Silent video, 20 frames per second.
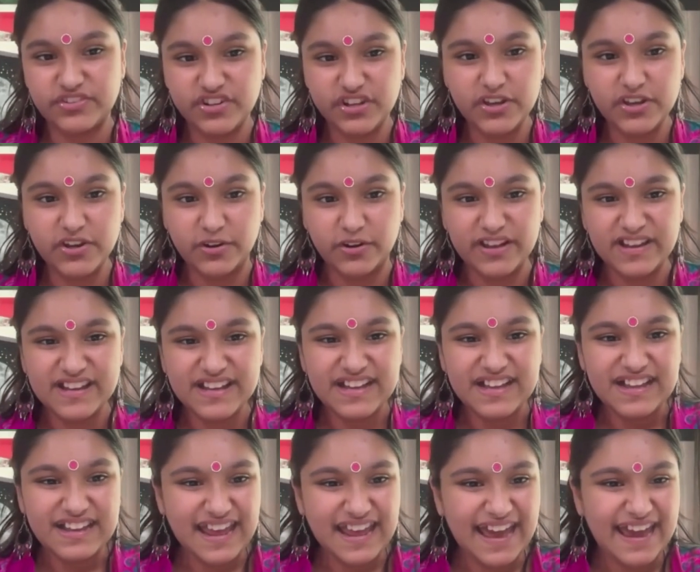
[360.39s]
too,
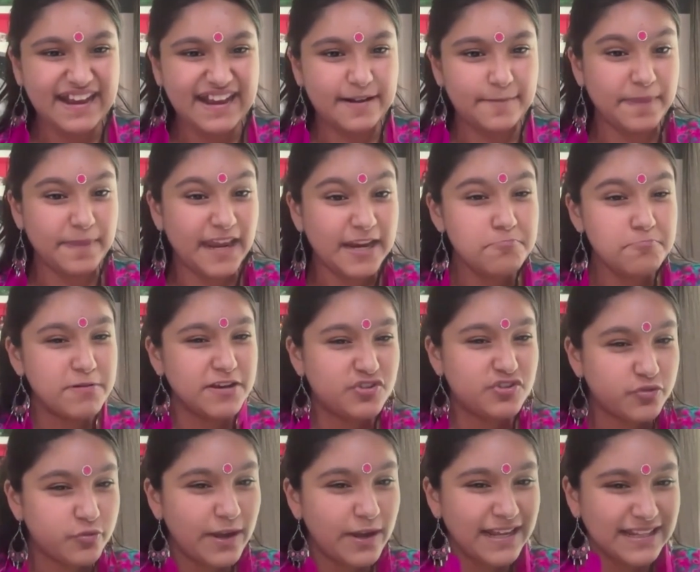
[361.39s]
like in
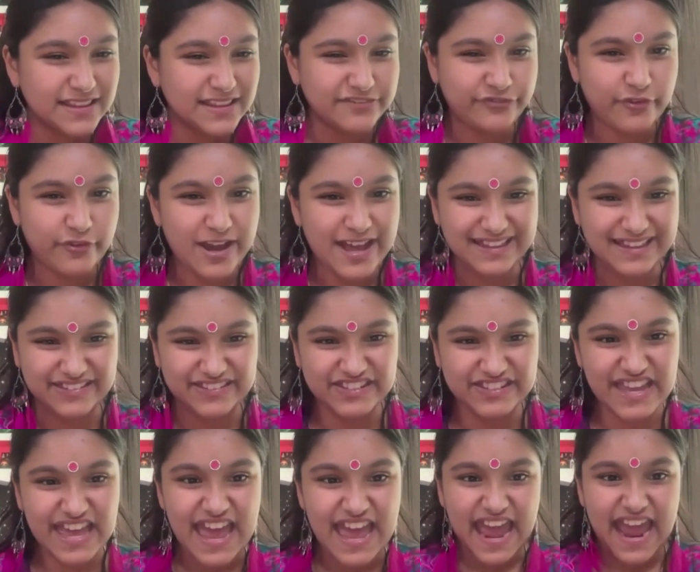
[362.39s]
between the frets.
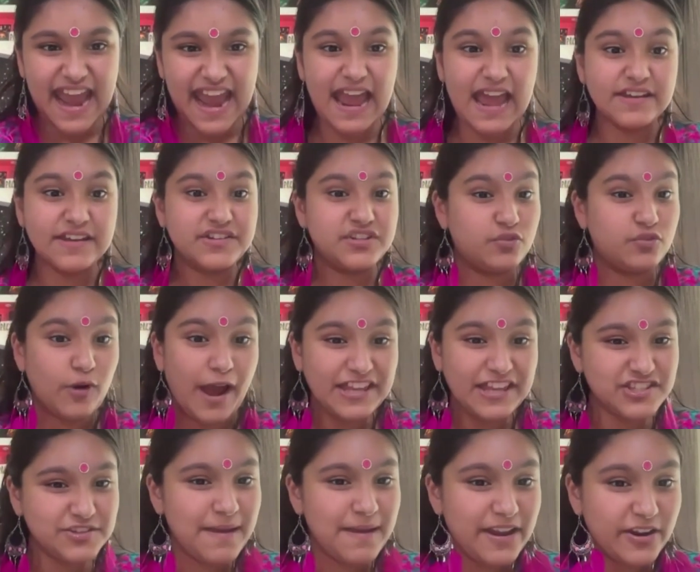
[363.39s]
And
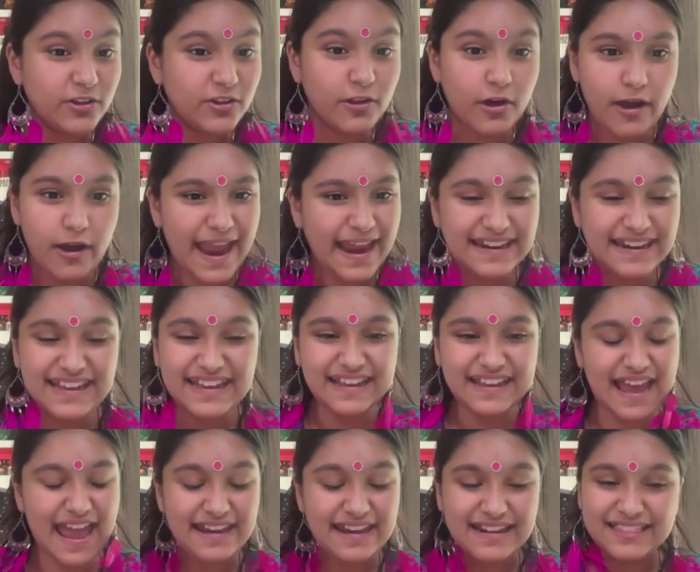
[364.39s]
thrash metal or
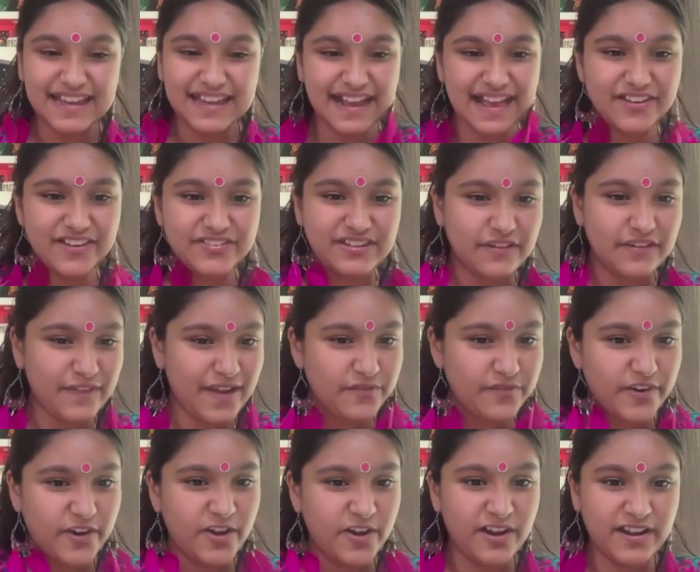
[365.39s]
anything else I've
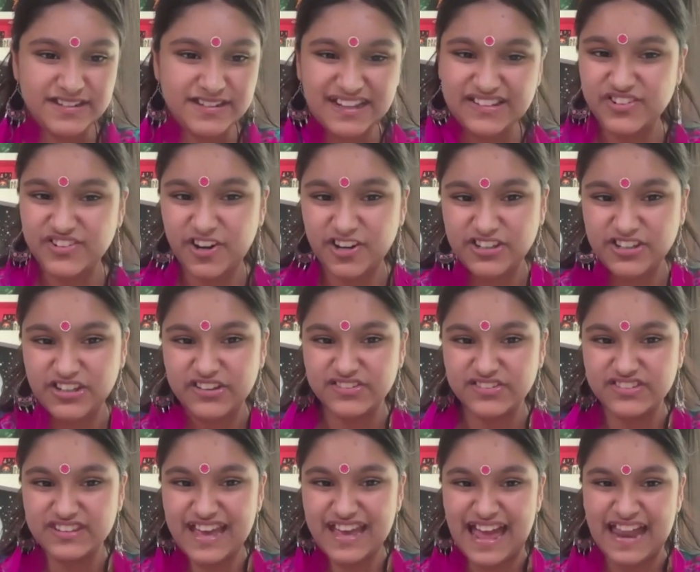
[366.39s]
ever heard does not
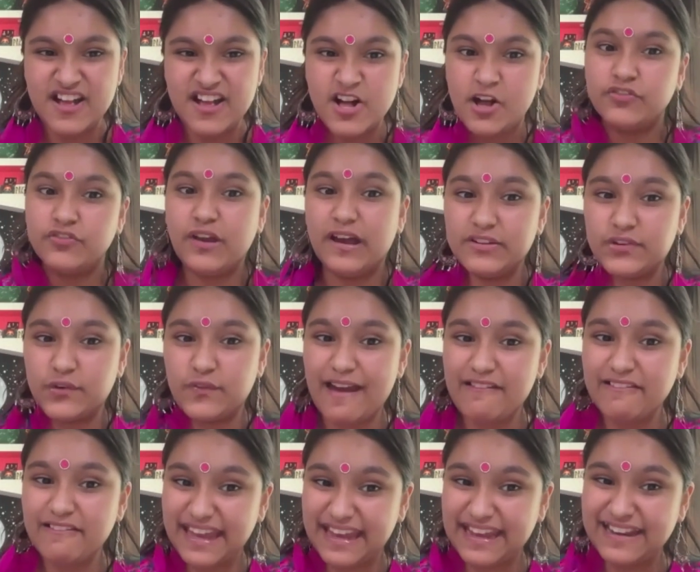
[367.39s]
use that. So I was
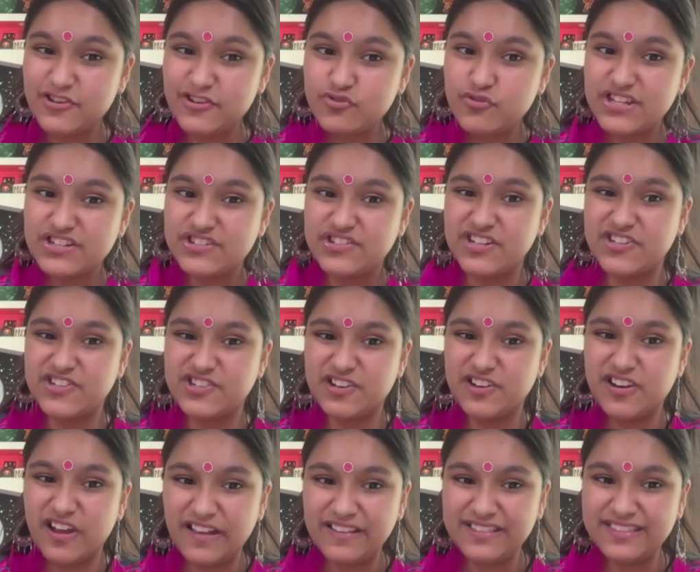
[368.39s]
very interested to
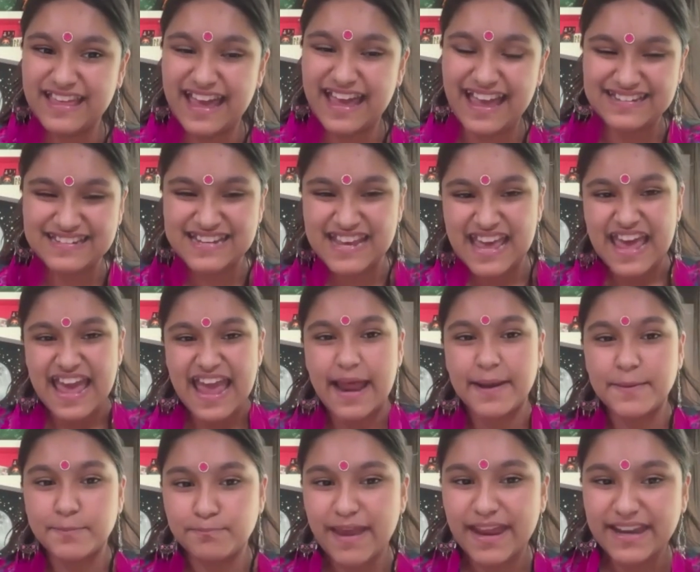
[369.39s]
learn that
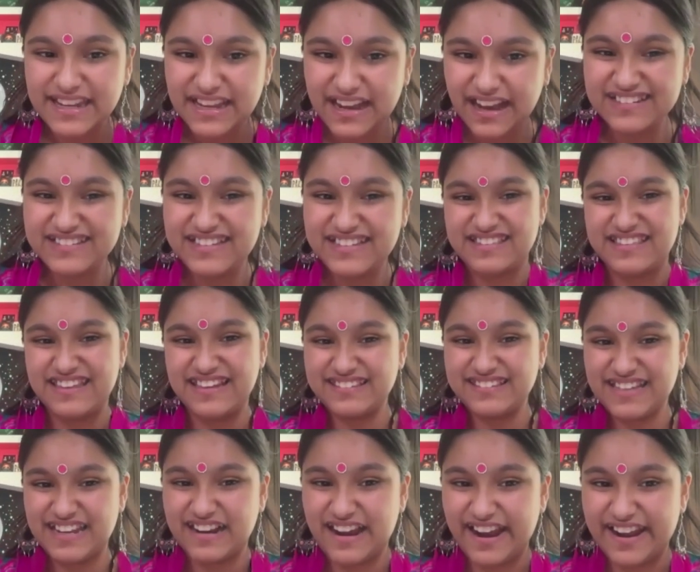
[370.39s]
and many other things
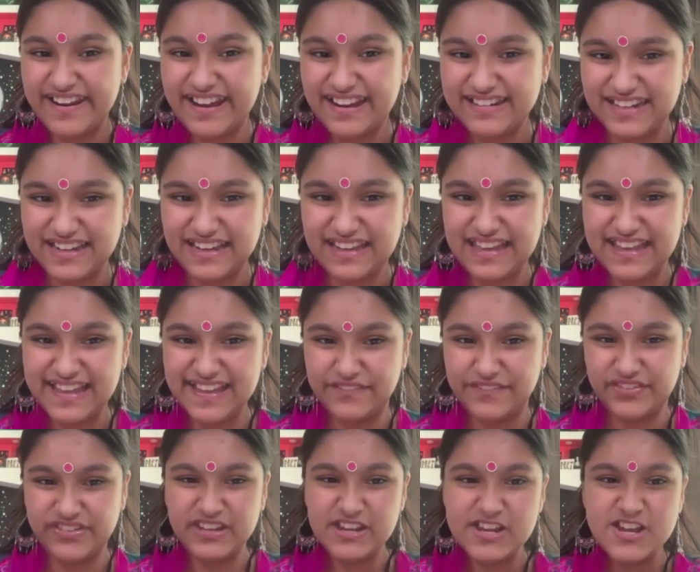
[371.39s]
that Carnatic
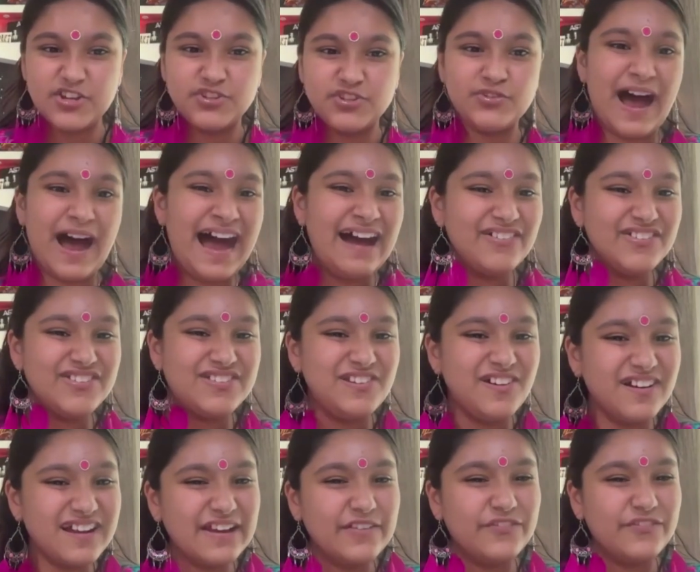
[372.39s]
gives. So I was
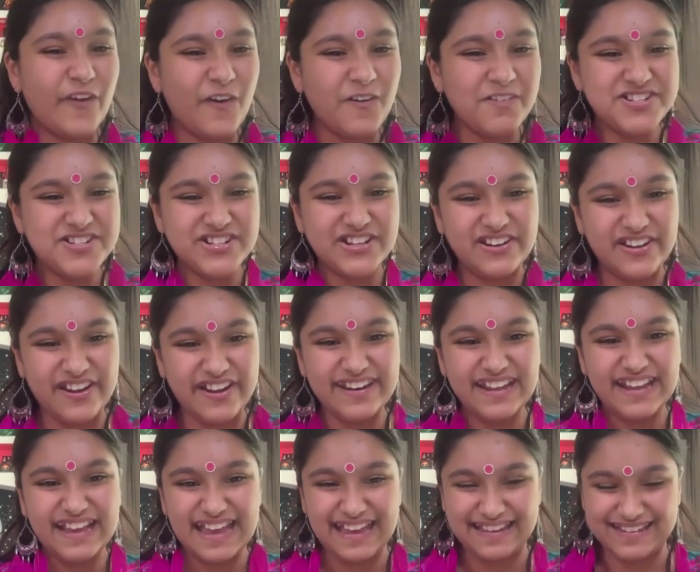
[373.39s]
looking forward to
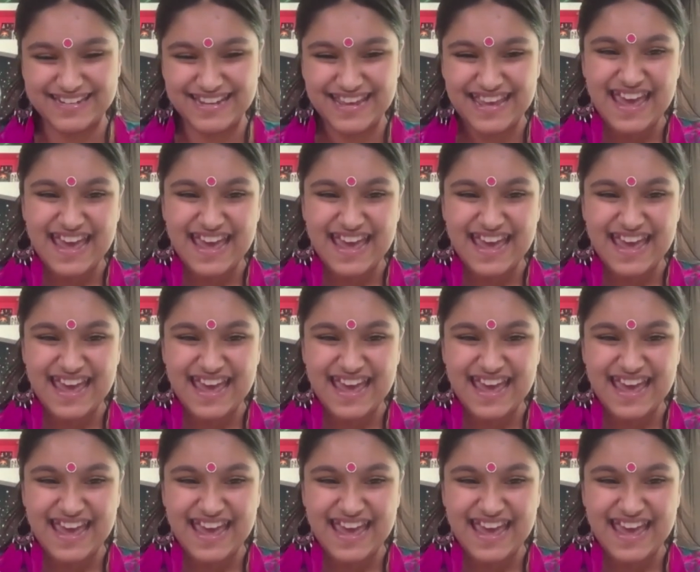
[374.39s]
learning it.